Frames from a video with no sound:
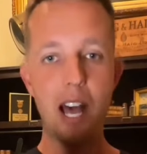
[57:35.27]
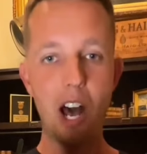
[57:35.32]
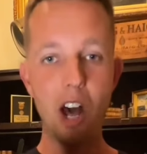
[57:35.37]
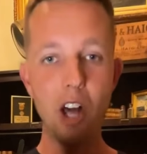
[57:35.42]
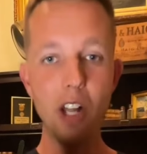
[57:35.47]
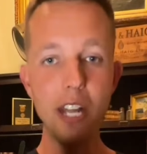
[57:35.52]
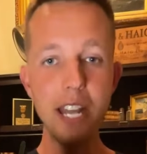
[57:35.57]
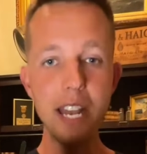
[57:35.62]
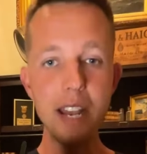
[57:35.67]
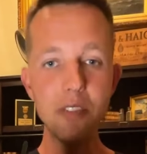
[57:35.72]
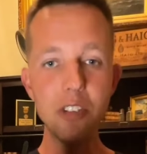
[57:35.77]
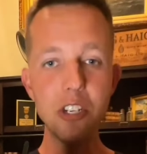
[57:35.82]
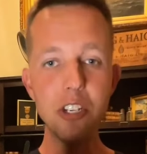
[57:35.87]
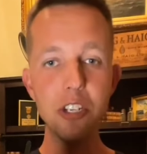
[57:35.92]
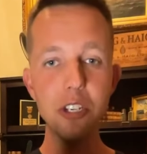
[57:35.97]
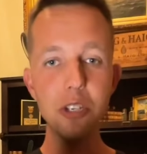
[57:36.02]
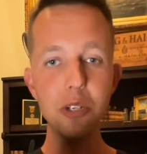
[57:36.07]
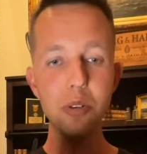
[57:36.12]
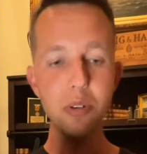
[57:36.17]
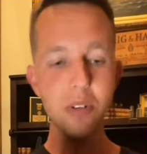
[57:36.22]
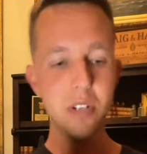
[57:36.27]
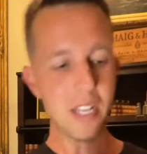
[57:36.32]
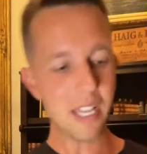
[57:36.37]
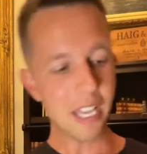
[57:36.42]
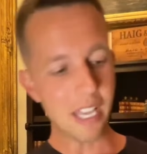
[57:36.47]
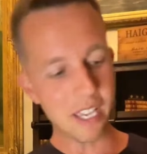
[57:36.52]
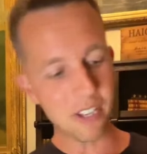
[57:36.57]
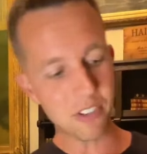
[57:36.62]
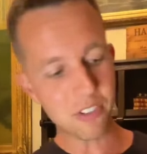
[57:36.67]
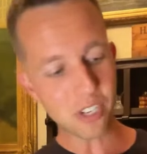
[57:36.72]
All I have to do
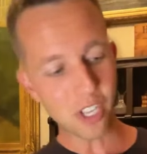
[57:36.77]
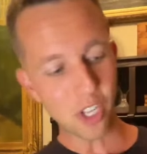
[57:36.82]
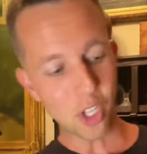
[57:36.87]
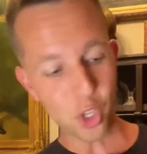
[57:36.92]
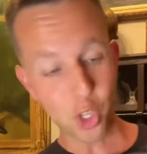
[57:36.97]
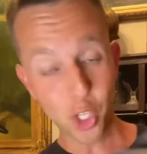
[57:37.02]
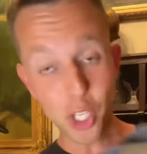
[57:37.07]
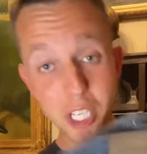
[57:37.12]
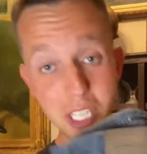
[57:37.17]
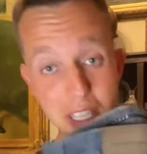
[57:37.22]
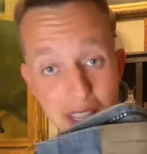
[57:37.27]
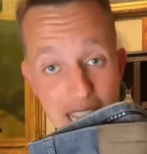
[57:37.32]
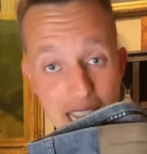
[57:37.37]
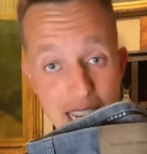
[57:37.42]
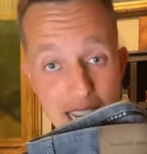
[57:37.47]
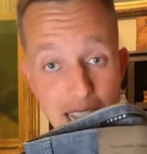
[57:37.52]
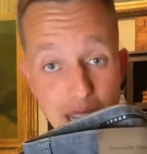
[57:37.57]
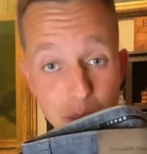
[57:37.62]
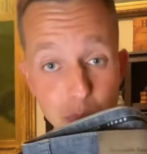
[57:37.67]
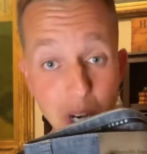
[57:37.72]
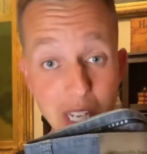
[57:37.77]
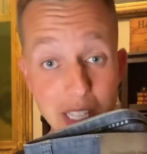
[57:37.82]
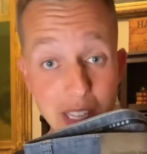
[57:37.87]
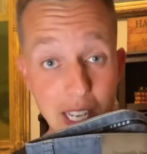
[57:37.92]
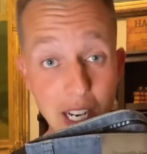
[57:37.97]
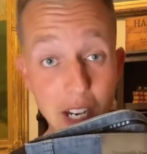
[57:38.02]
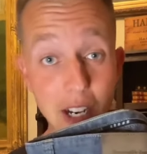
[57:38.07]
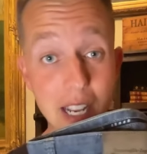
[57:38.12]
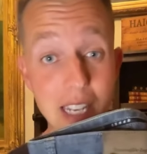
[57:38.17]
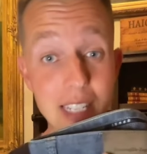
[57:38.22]
is look at that name right
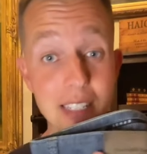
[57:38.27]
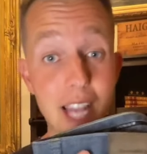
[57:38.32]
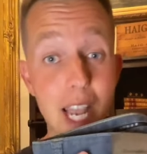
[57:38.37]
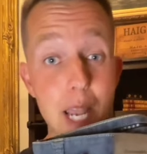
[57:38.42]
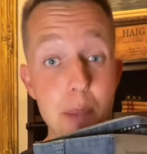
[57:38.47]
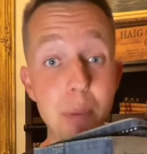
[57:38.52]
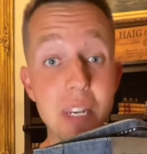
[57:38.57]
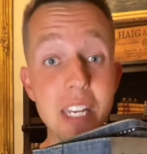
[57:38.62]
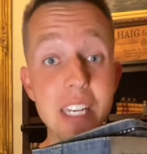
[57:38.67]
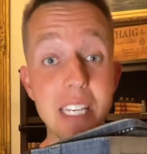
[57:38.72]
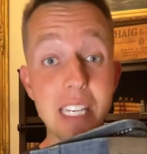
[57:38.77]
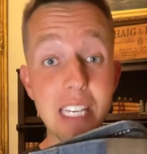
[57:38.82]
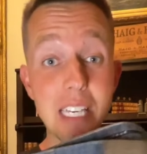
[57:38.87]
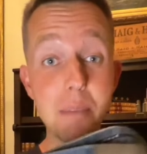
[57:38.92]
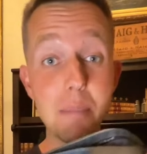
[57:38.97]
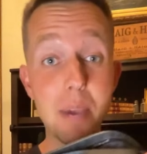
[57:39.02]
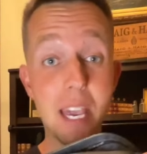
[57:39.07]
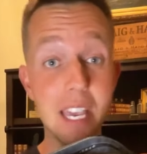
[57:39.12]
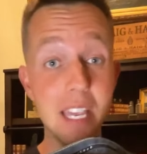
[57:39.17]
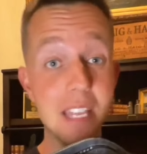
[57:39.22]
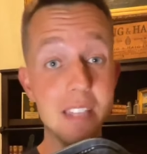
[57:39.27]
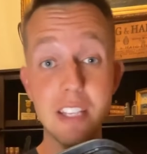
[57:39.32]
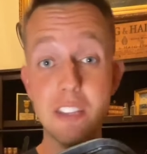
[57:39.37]
there and type it into eBay.